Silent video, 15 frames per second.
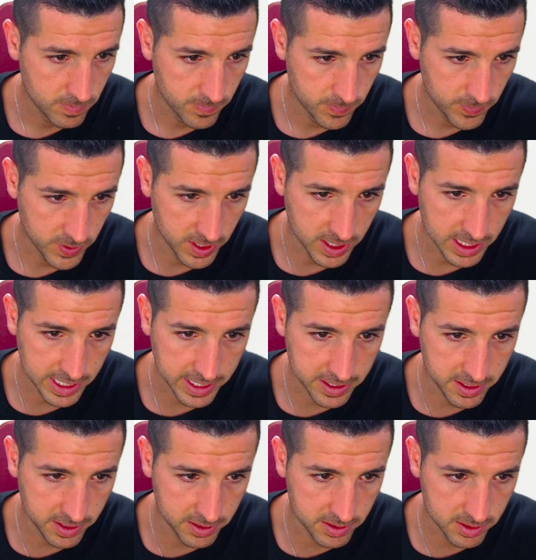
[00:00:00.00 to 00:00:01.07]
Yeah, like
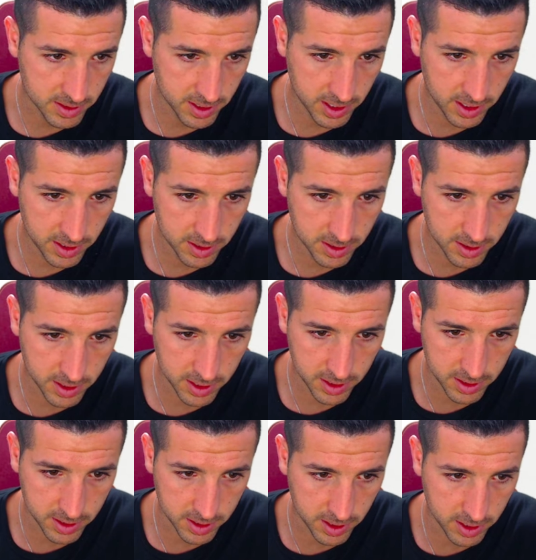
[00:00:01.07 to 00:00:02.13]
this. Green,
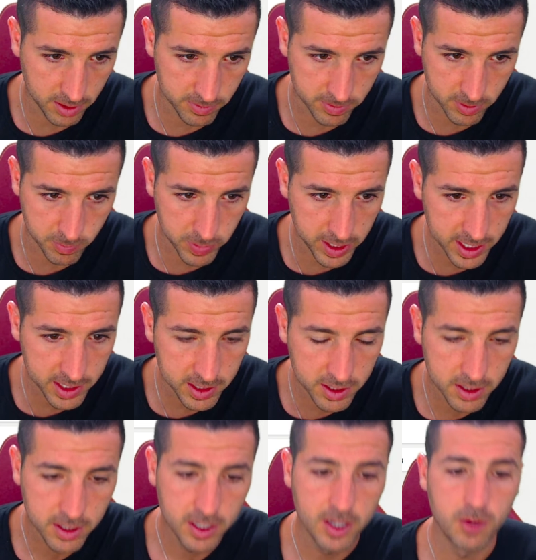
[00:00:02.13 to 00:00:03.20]
green, green for blank.
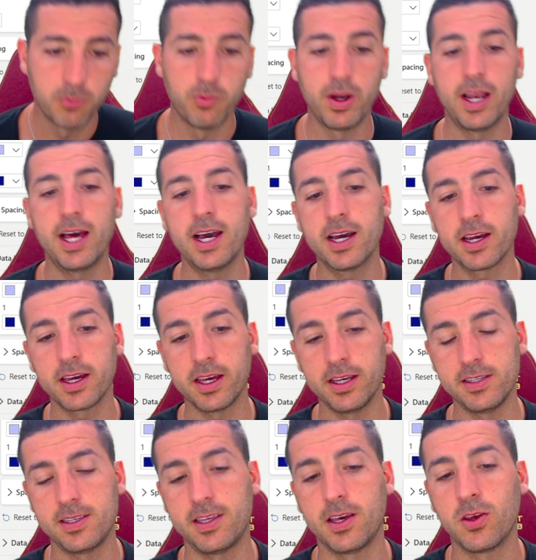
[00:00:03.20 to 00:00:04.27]
Blank
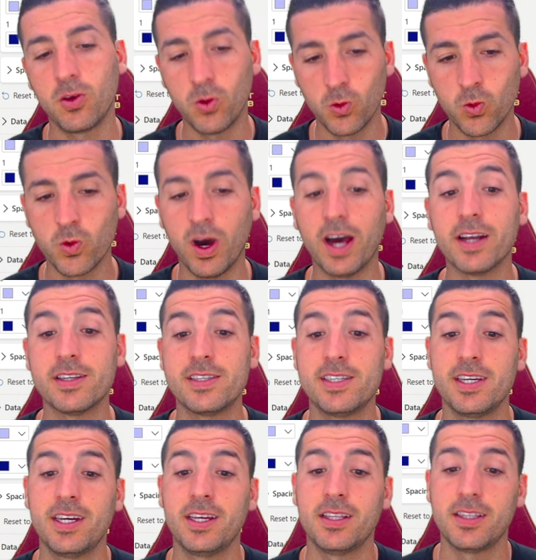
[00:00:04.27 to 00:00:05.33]
is the new
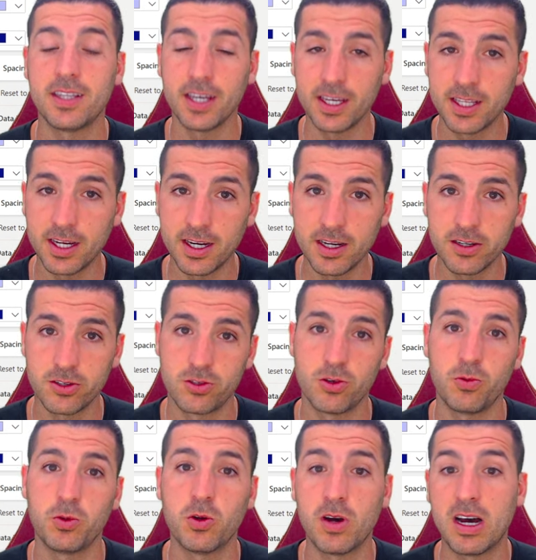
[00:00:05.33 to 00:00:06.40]
unseen data, so
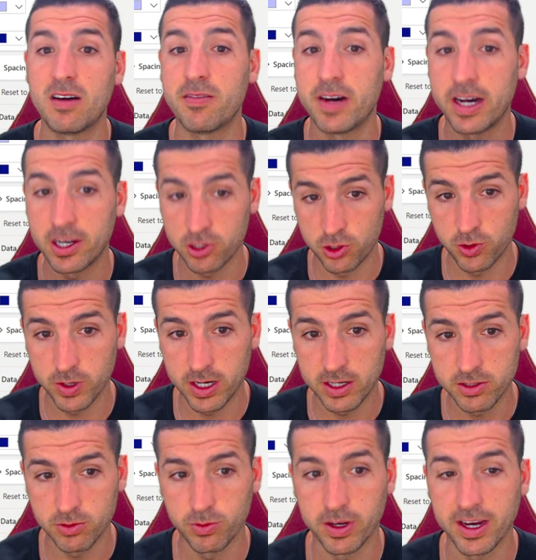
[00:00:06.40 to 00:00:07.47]
we don't have
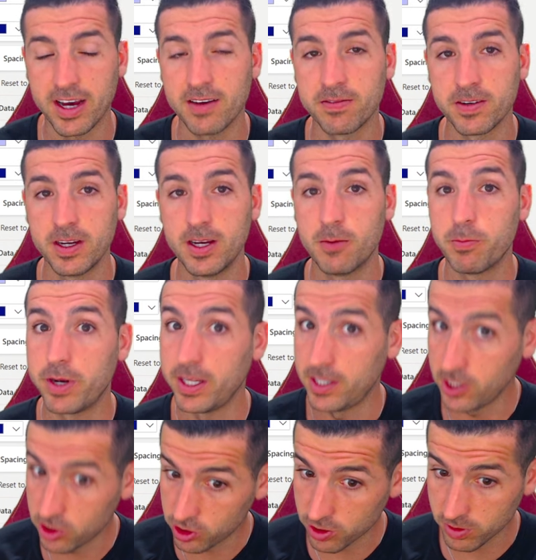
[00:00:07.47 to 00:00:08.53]
actuals. We have
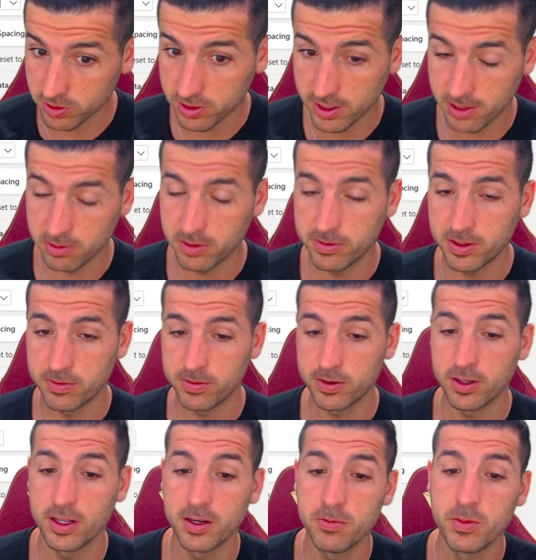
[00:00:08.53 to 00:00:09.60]
predictions, however, for
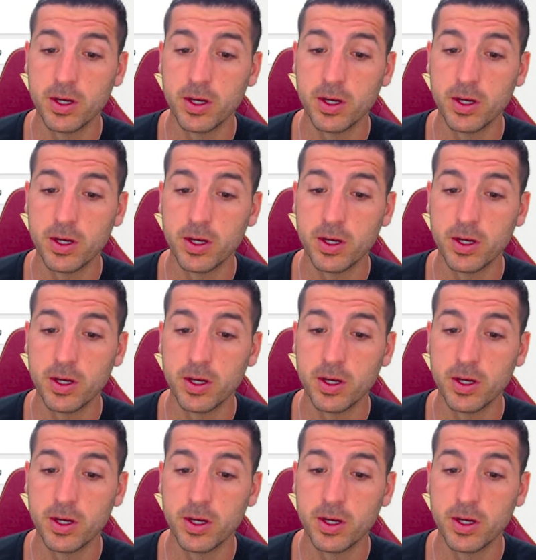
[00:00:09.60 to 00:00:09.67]
them.